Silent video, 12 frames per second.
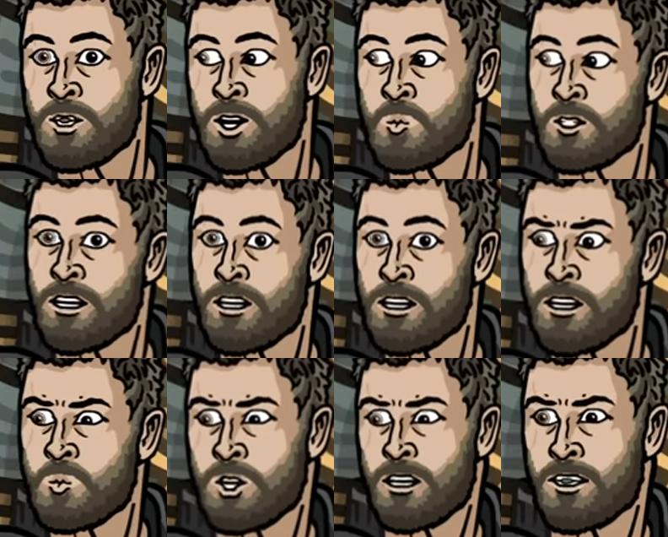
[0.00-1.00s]
That was a
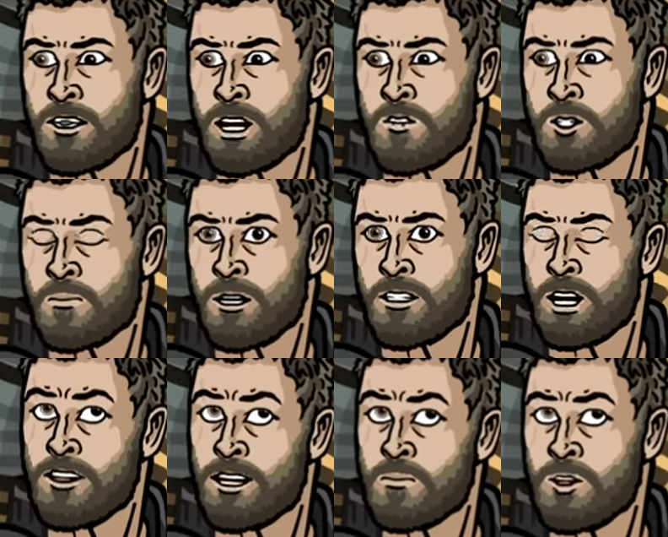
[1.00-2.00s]
weird thing for him to
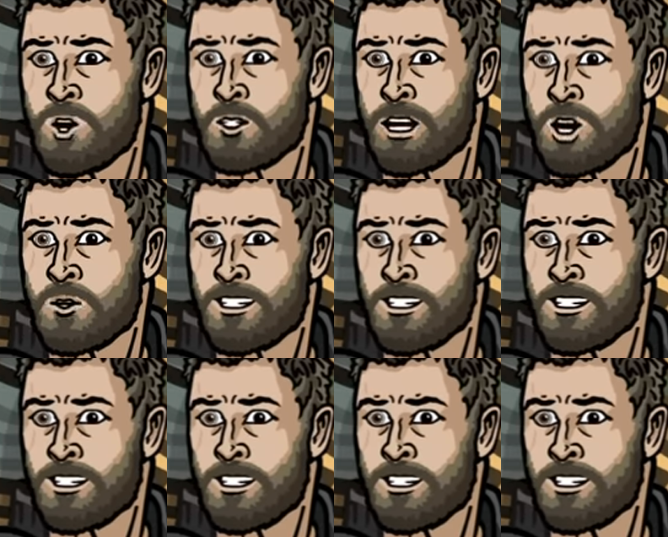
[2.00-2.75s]
suddenly blurt out.